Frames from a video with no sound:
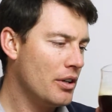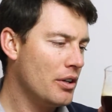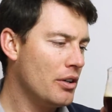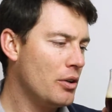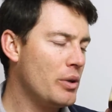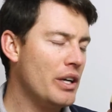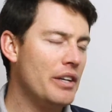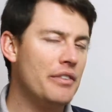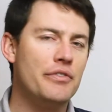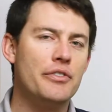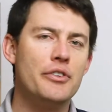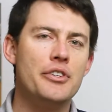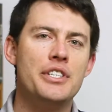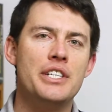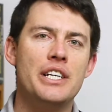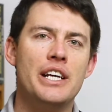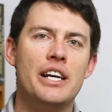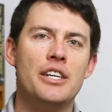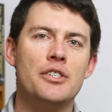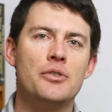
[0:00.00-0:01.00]
Quite
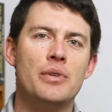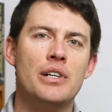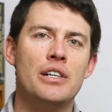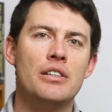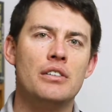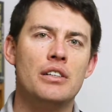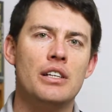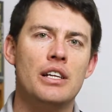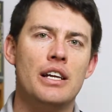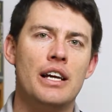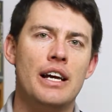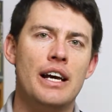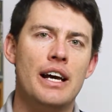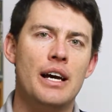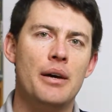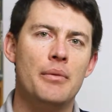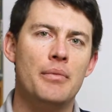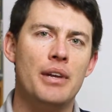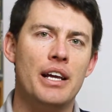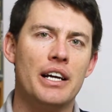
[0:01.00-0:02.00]
fruity as well,
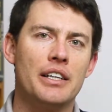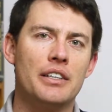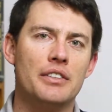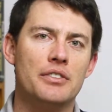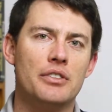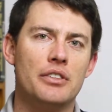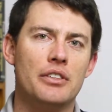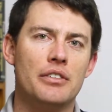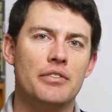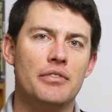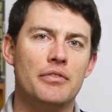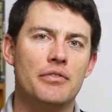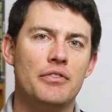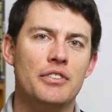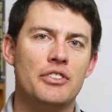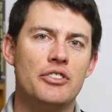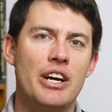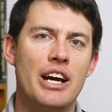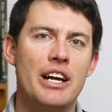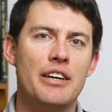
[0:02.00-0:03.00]
like a sort of
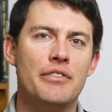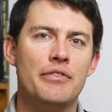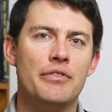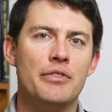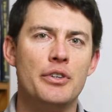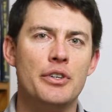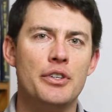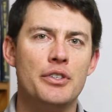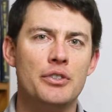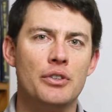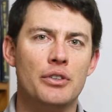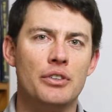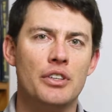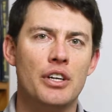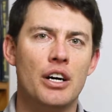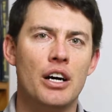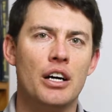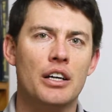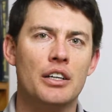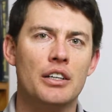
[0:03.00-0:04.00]
dried fruit or
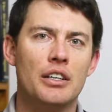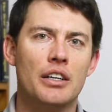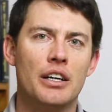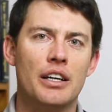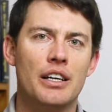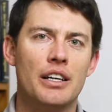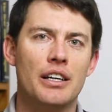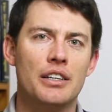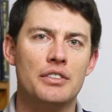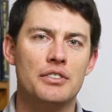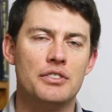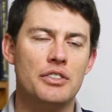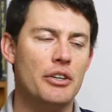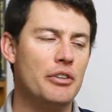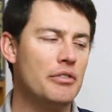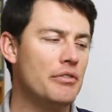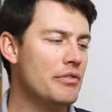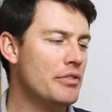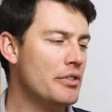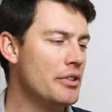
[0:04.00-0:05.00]
dark
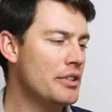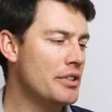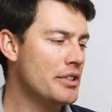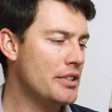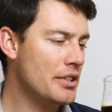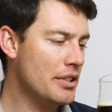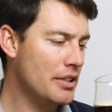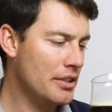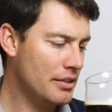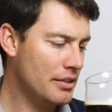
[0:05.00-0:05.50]
stone fruit.